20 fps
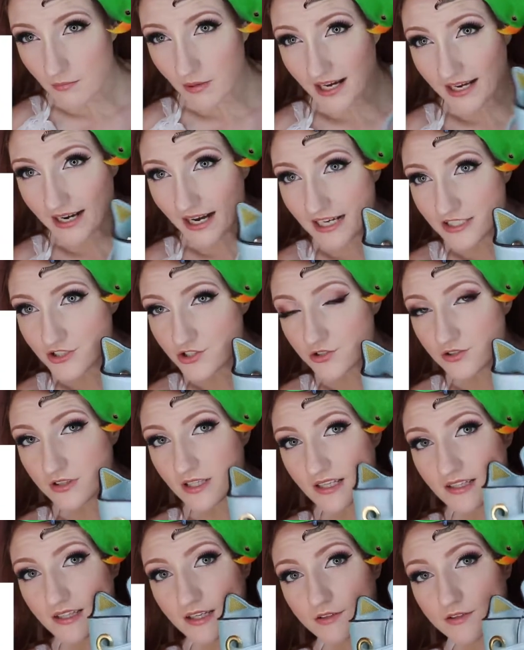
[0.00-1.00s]
But I do
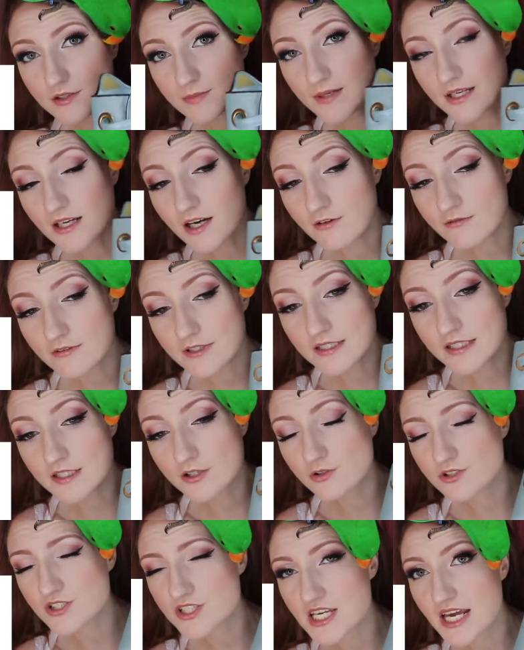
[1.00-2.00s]
think that it would be a really
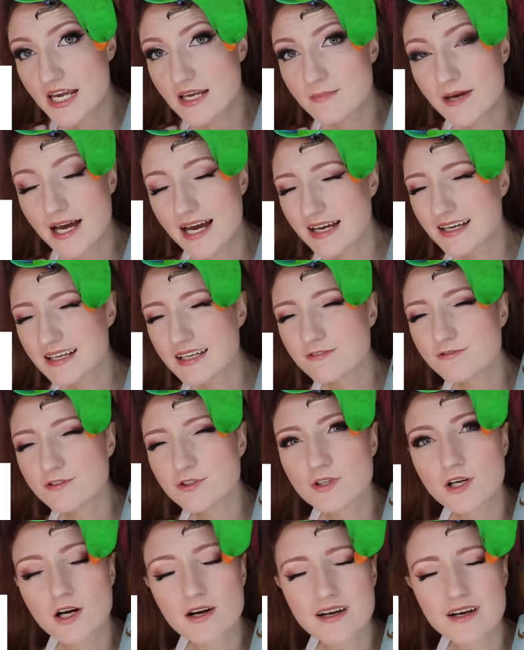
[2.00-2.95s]
good day bag if you're